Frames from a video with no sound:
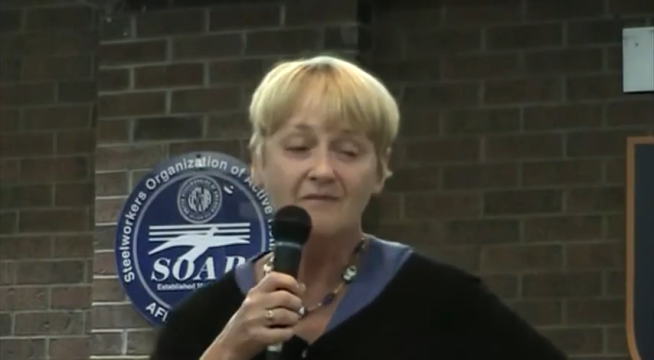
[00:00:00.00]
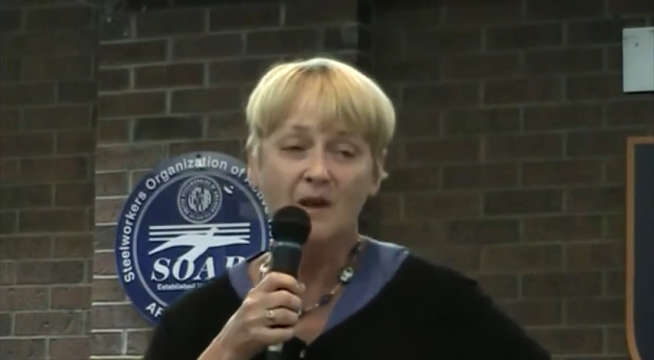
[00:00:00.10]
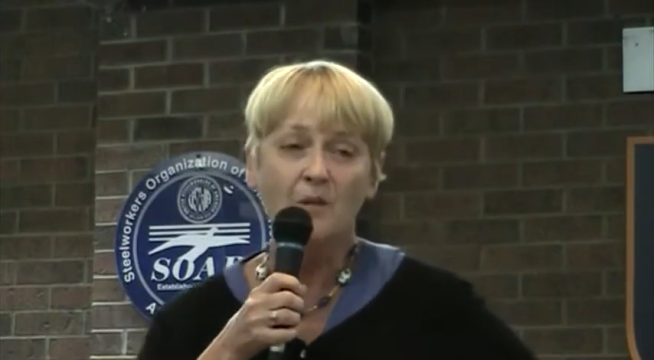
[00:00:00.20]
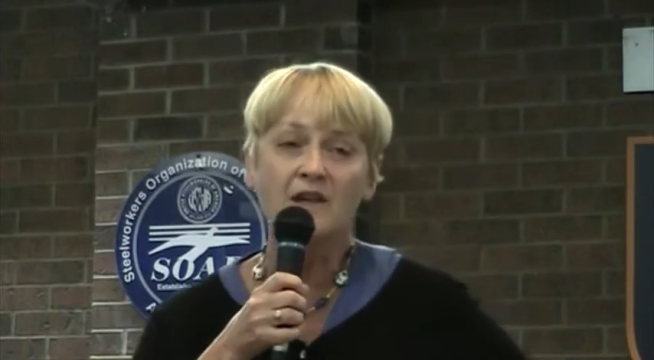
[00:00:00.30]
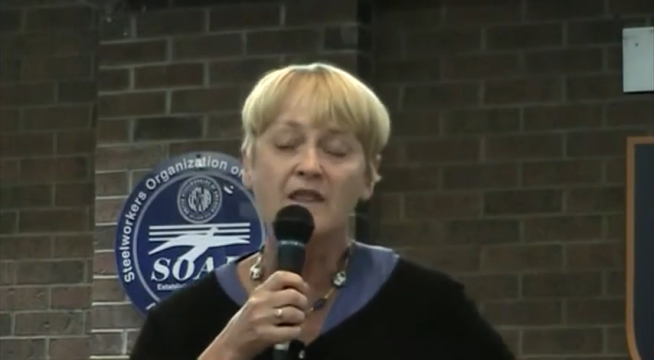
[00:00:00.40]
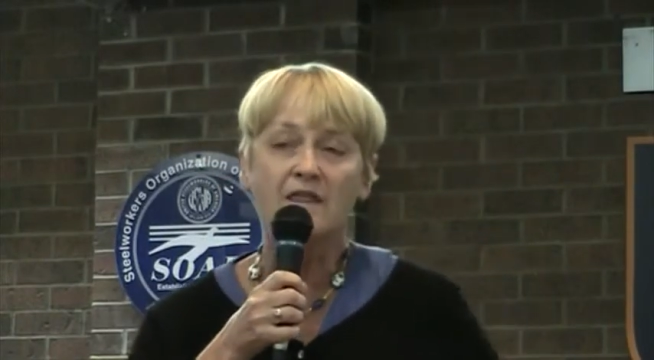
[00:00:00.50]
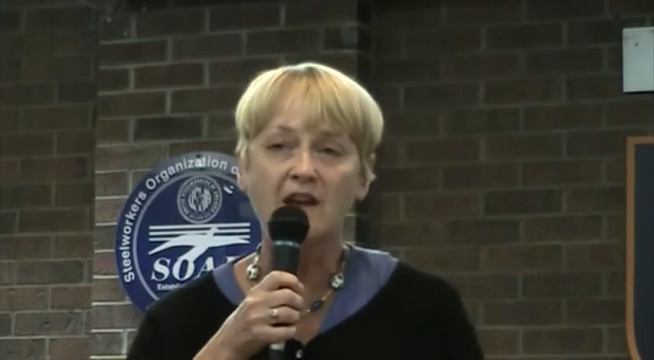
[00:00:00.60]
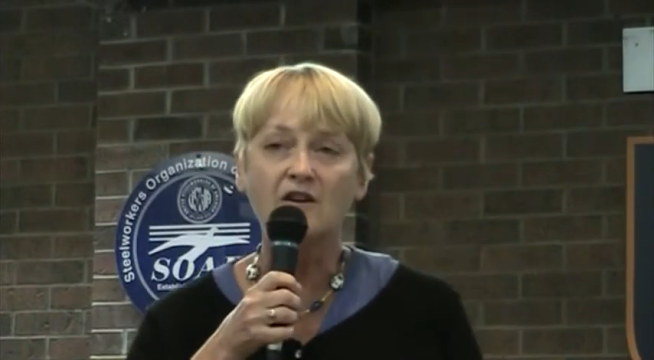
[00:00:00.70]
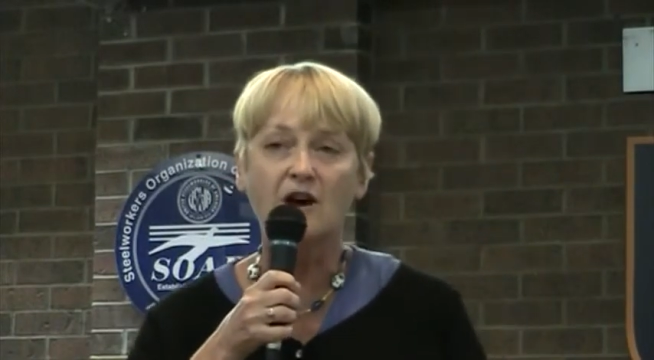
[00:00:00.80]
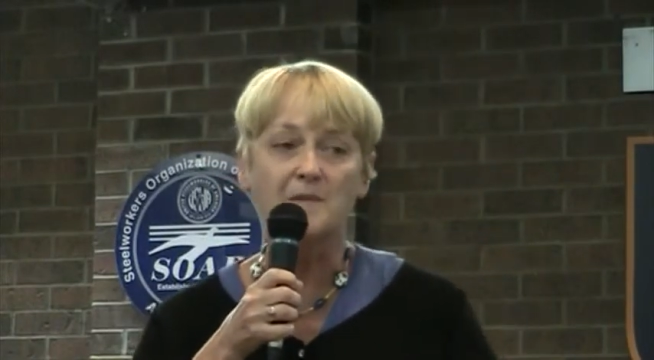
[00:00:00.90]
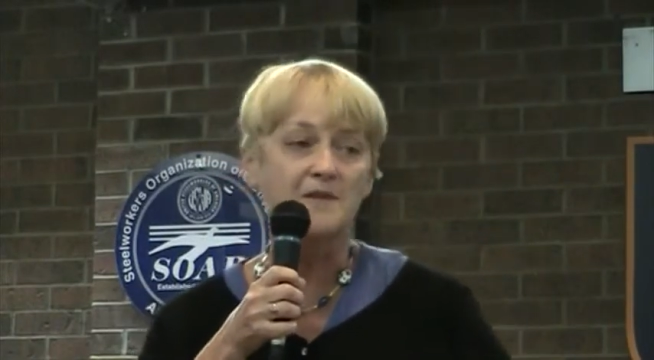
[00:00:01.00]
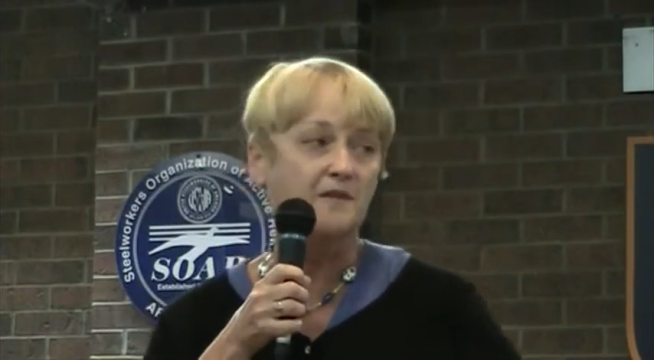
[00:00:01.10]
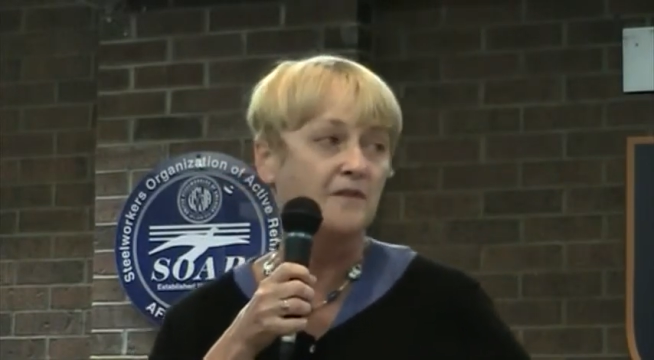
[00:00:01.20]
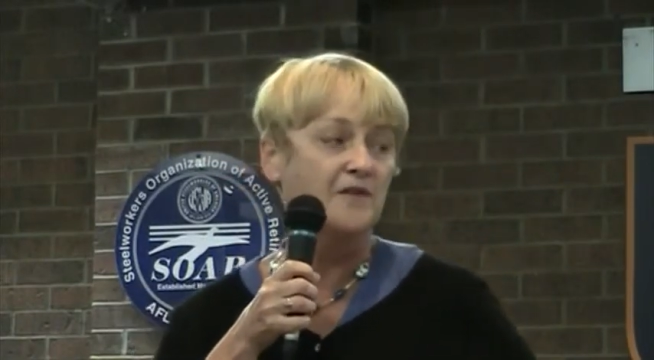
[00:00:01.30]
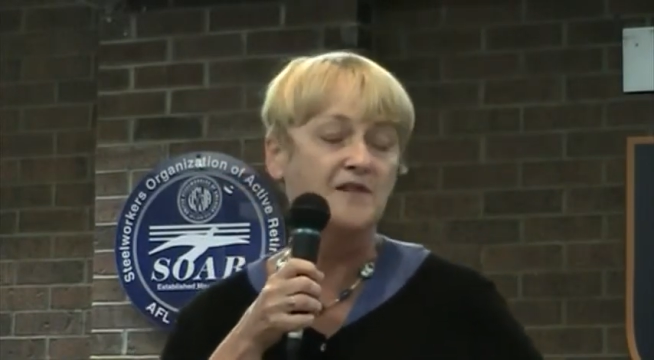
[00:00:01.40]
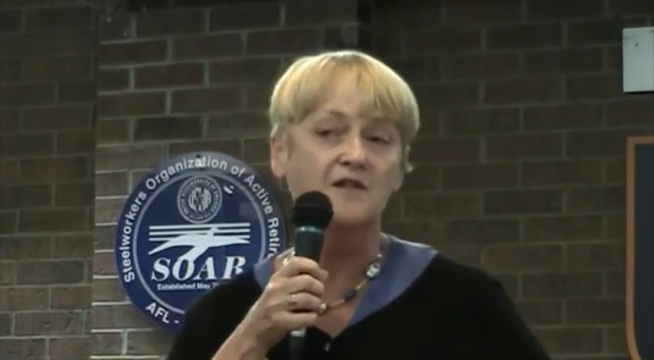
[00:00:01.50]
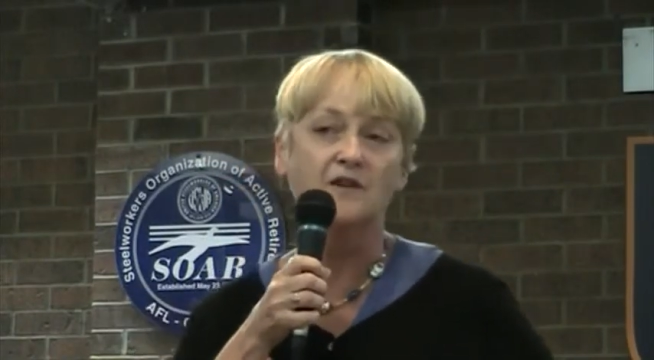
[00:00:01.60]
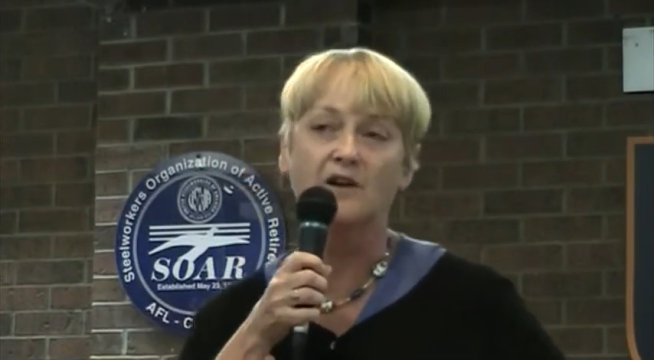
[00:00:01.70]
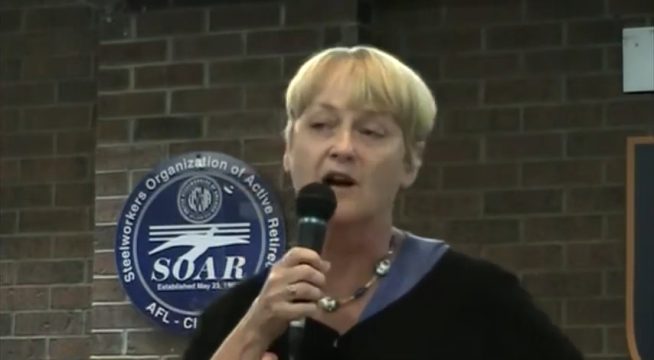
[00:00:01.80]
I want to thank OPSU first of all.